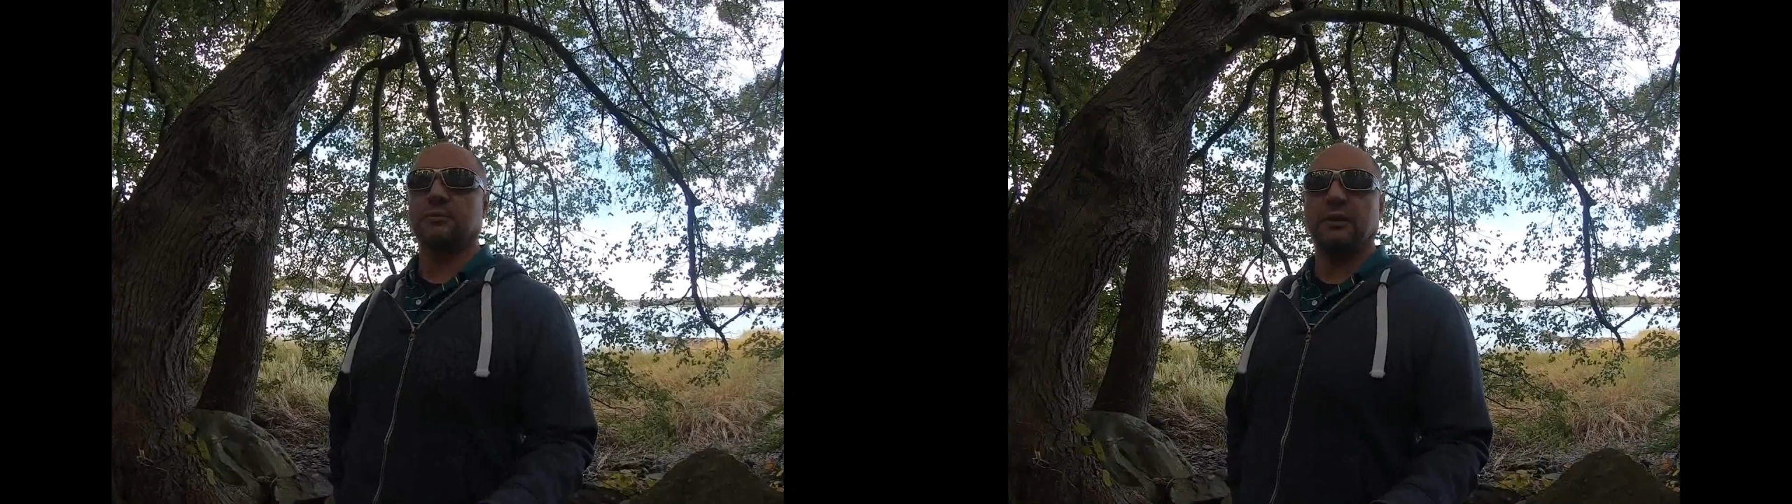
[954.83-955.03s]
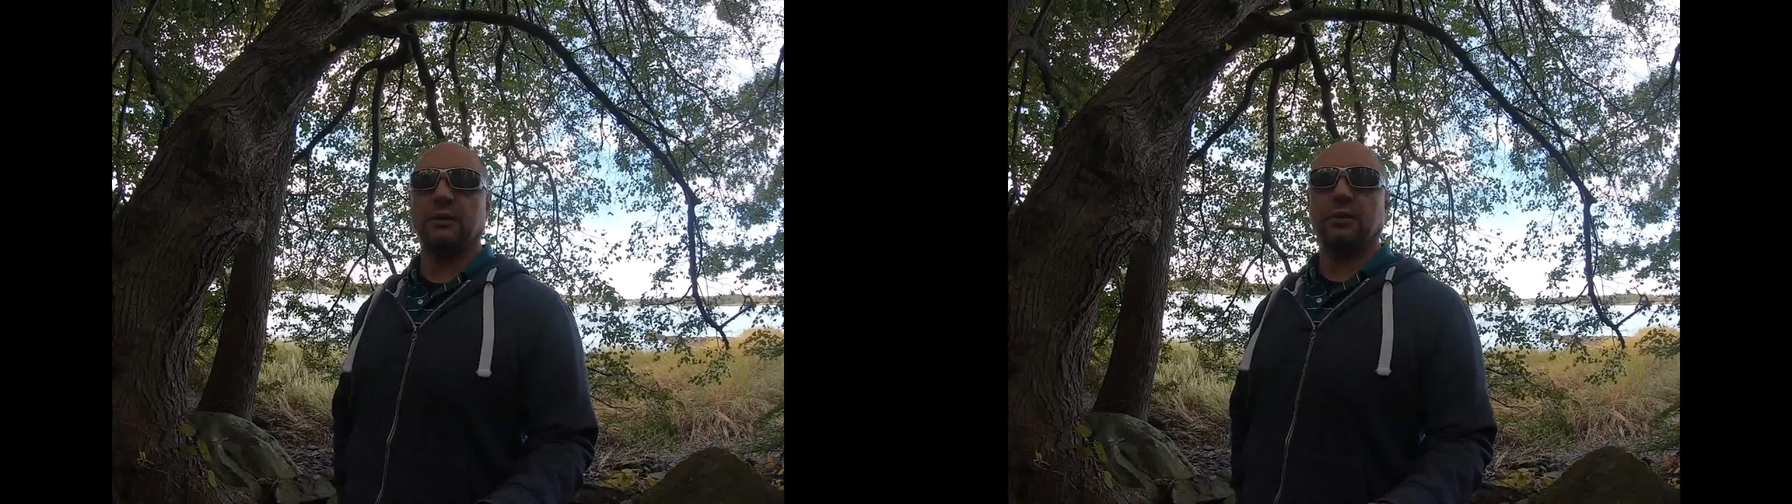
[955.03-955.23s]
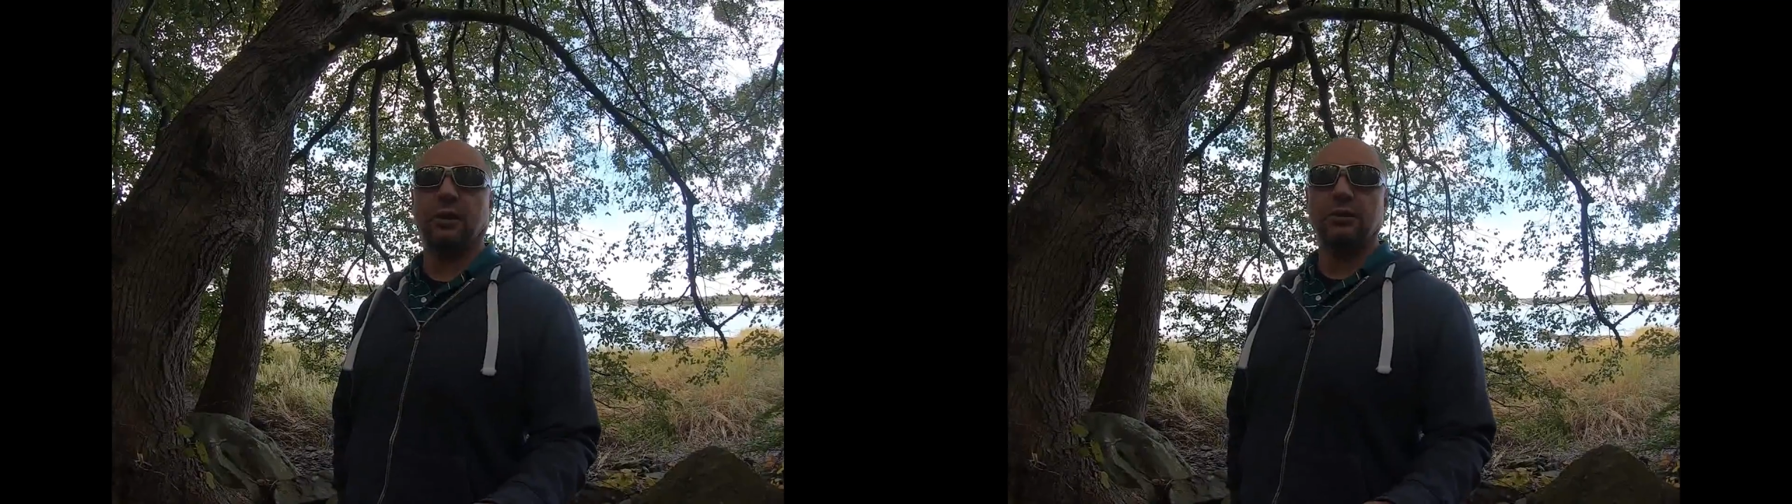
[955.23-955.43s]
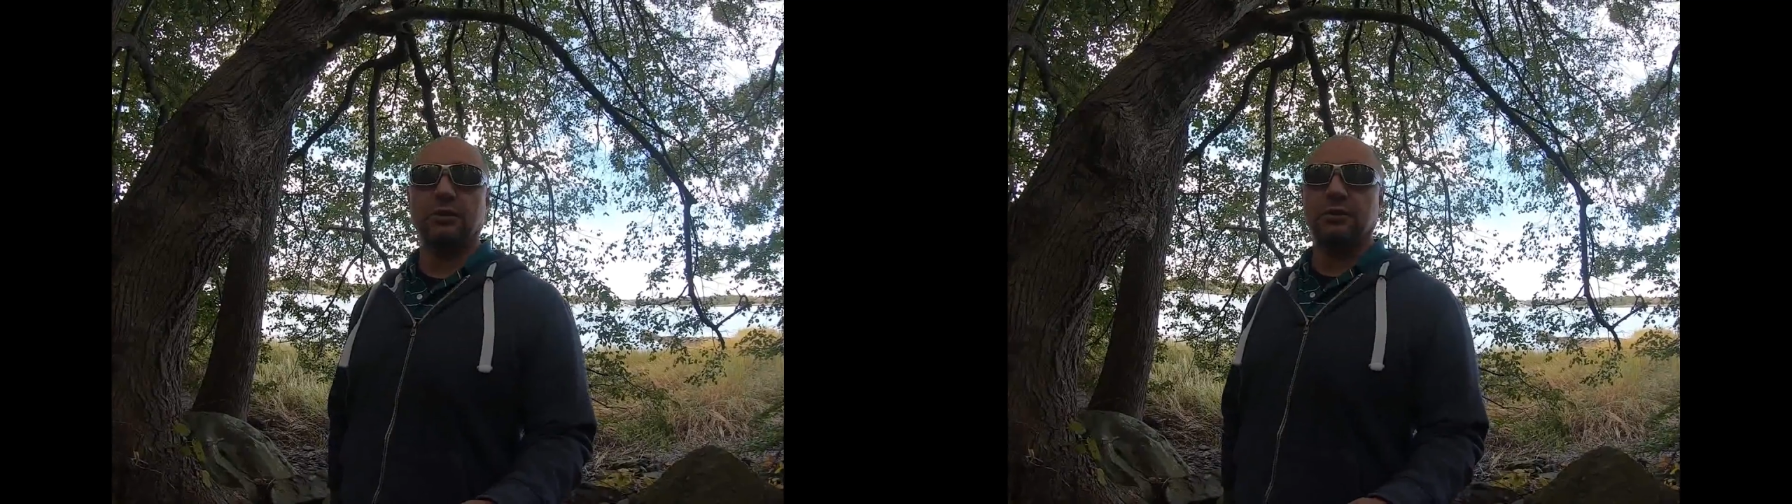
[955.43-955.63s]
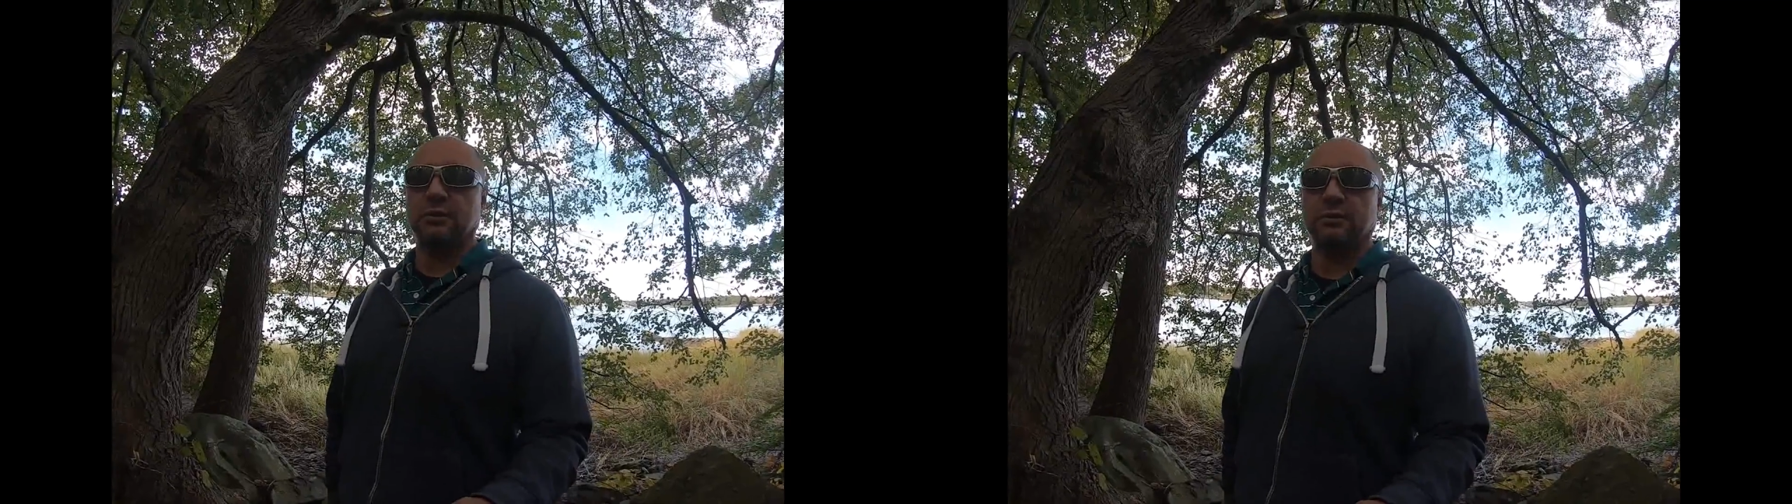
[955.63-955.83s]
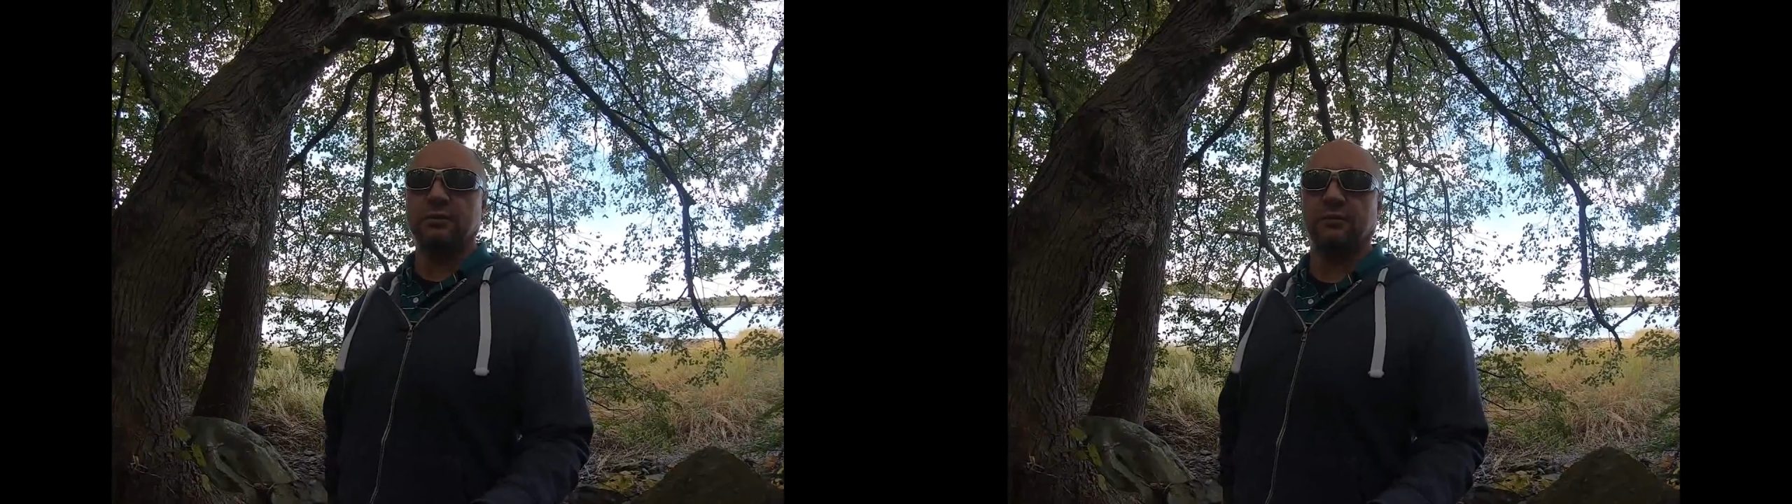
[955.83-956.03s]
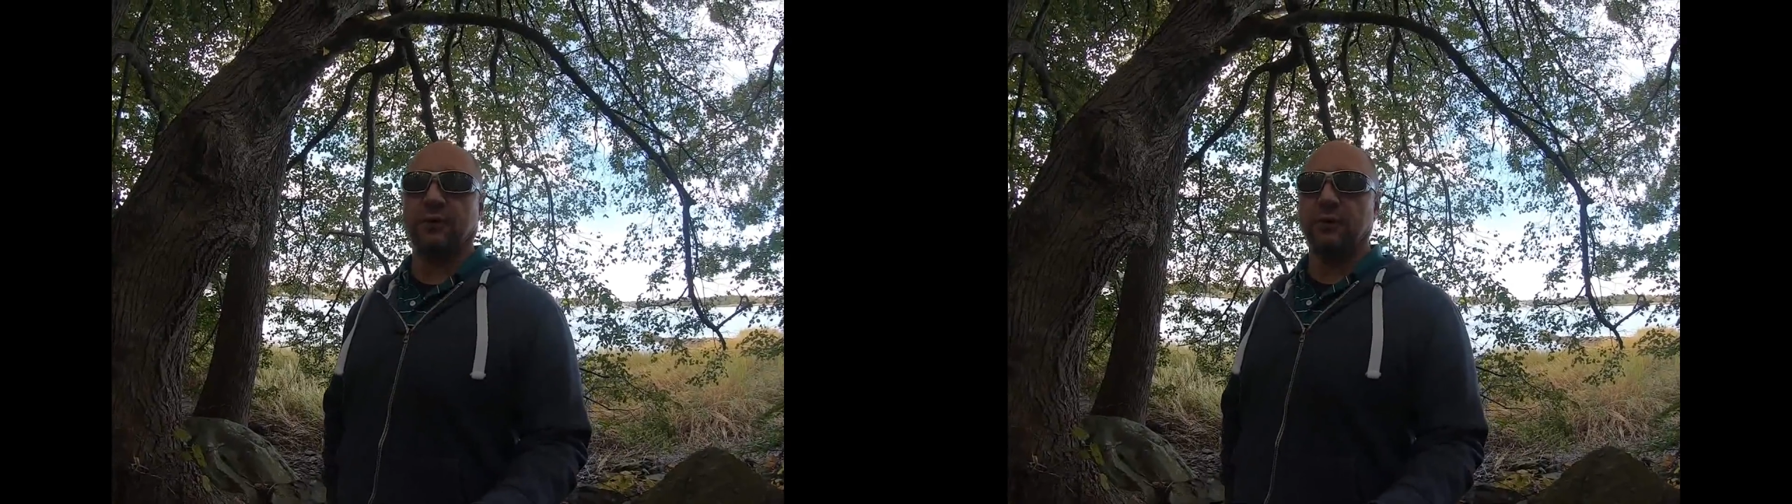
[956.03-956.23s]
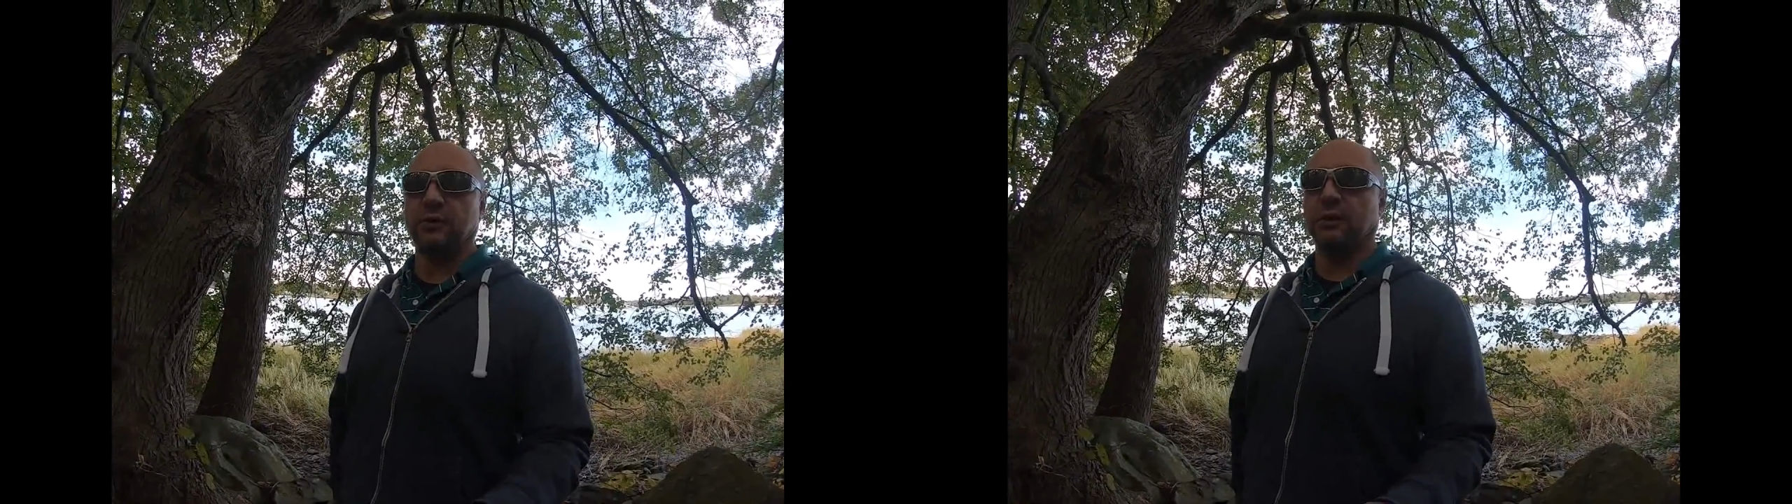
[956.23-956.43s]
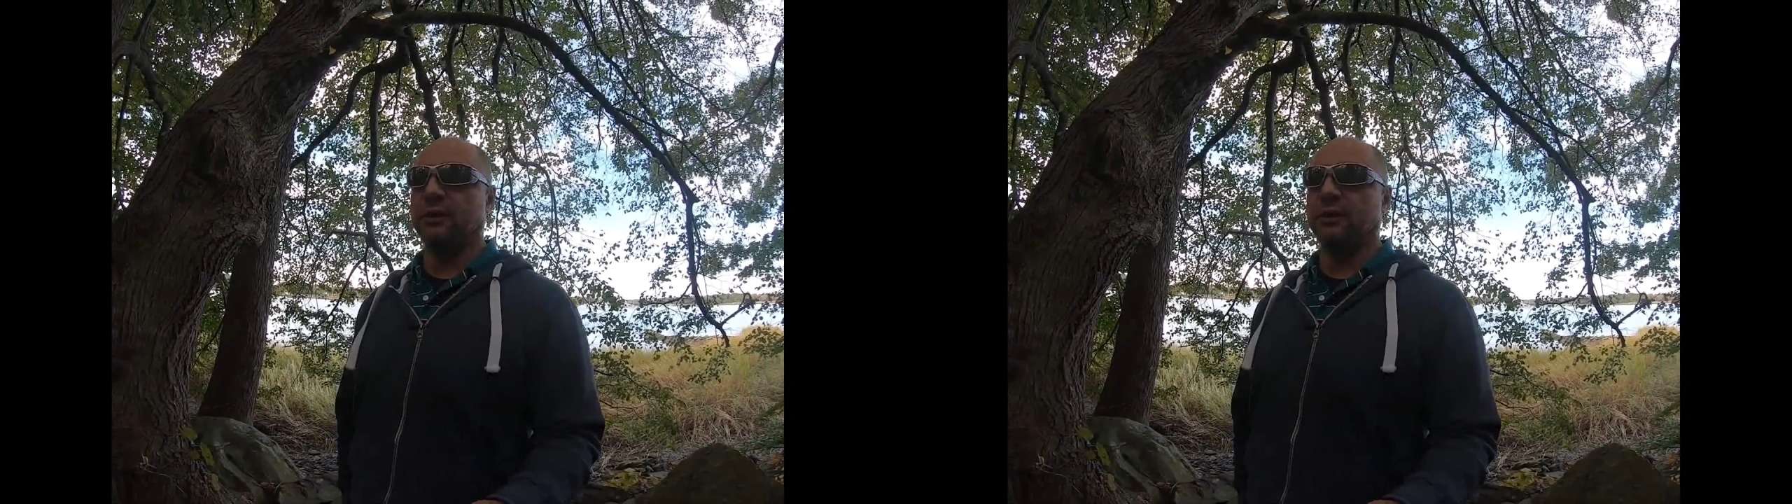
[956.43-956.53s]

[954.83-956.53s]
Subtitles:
mean our consciousness isn't functioning,